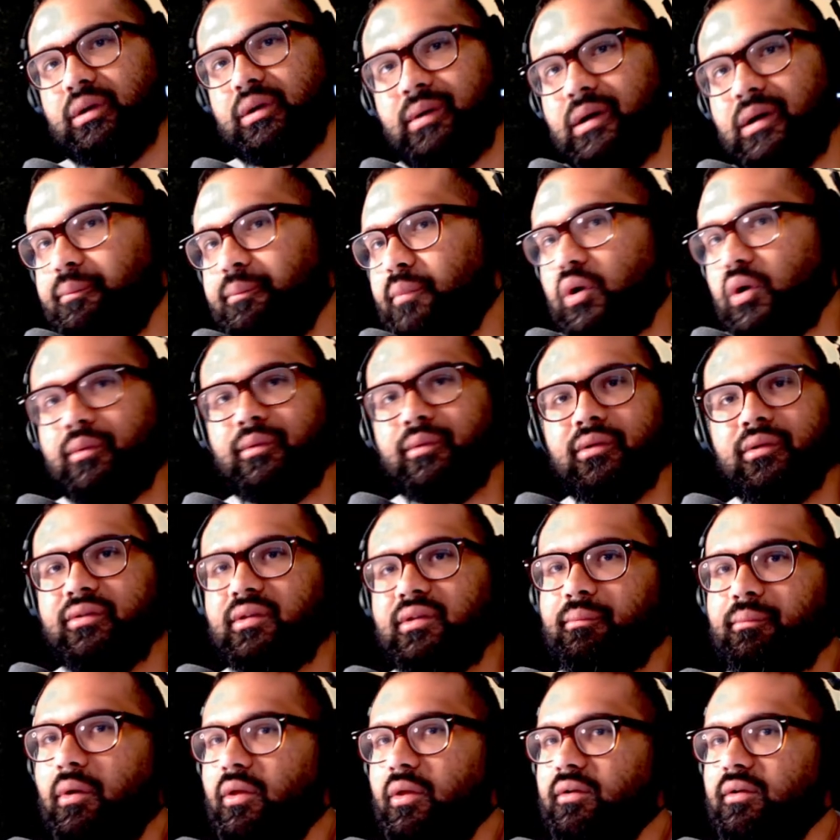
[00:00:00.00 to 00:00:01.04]
them on mobile
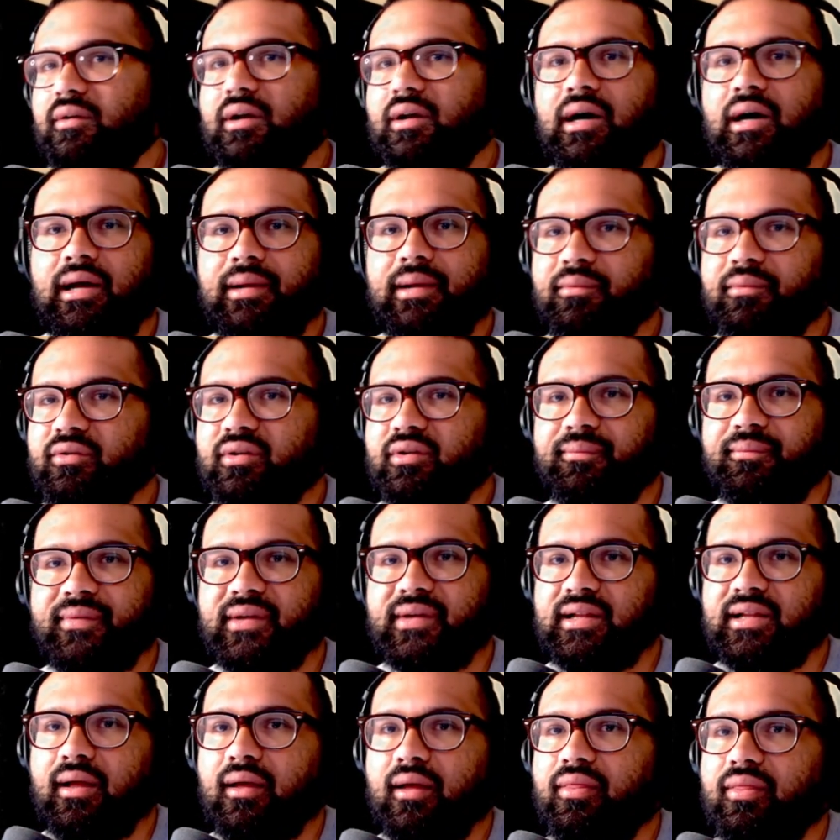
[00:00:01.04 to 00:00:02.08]
some other time or
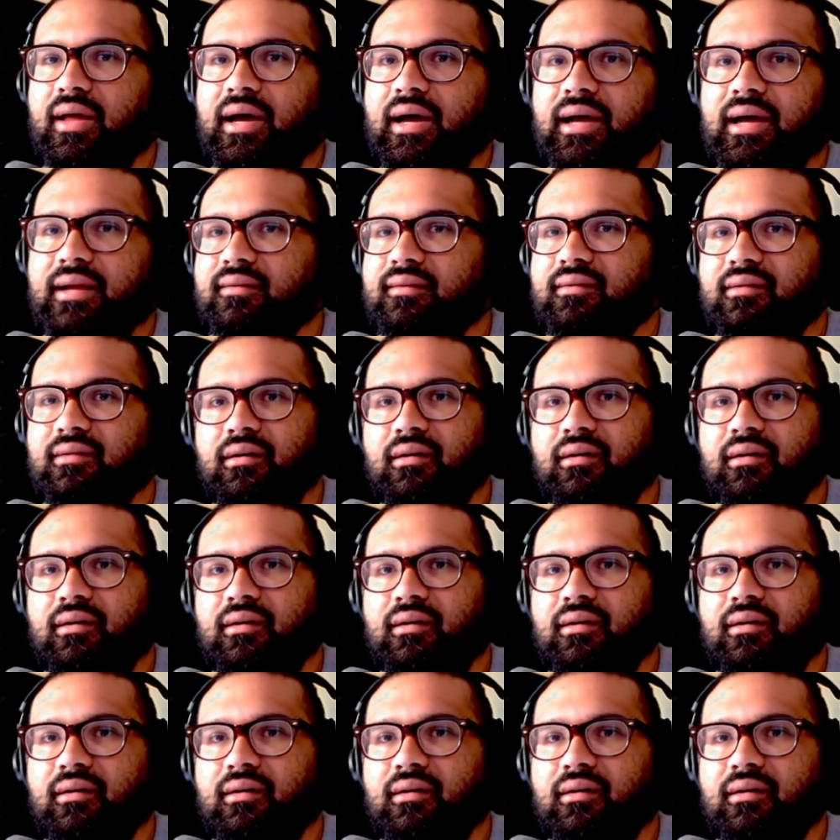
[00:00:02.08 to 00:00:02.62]
something like that,